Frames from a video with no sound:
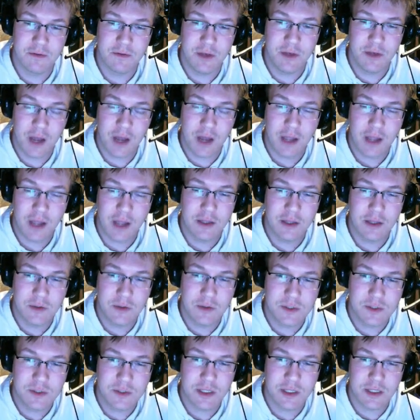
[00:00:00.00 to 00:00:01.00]
not
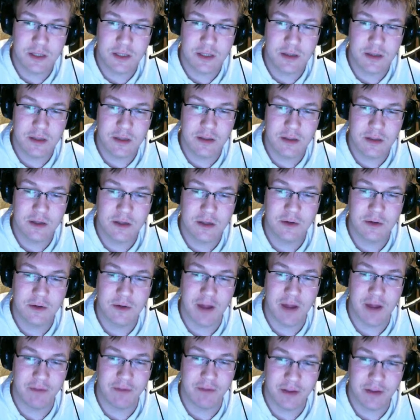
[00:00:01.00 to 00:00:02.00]
using the
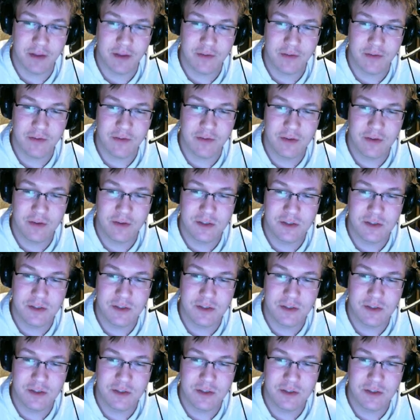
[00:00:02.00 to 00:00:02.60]
graphics.